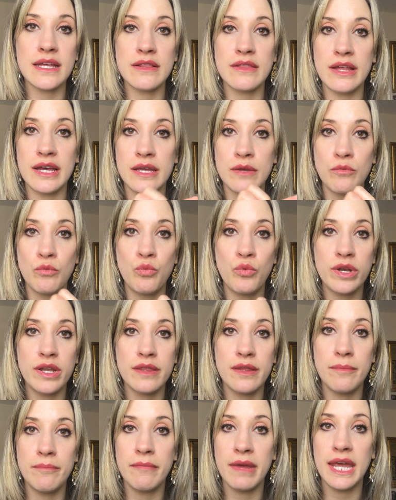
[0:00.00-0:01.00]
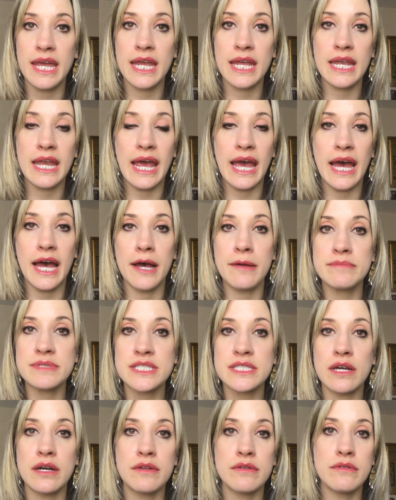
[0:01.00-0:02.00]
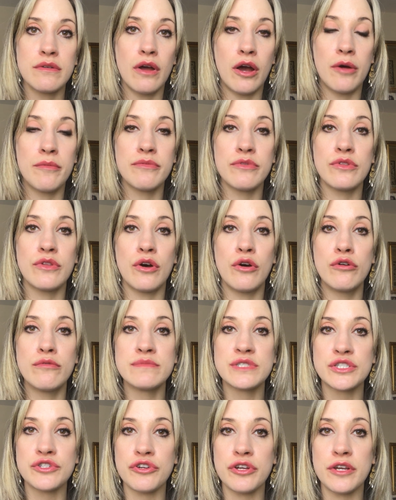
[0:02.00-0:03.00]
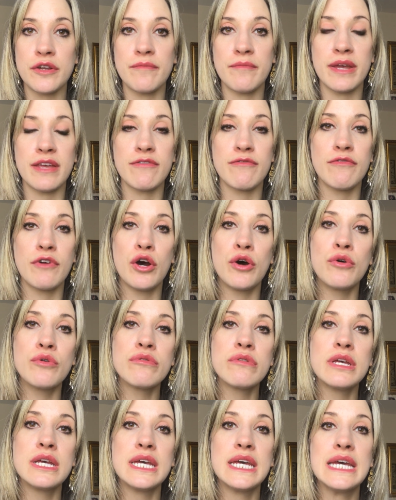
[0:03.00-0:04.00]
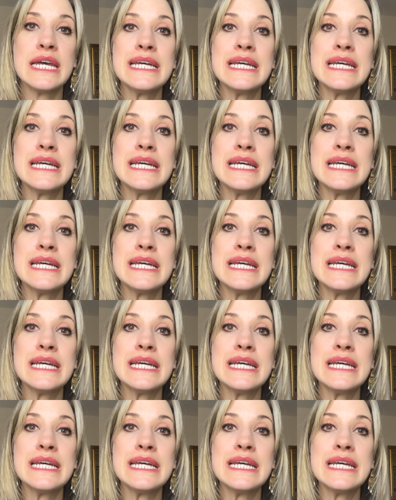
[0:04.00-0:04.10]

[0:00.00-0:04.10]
like one of the main apps on the home screen of my phone.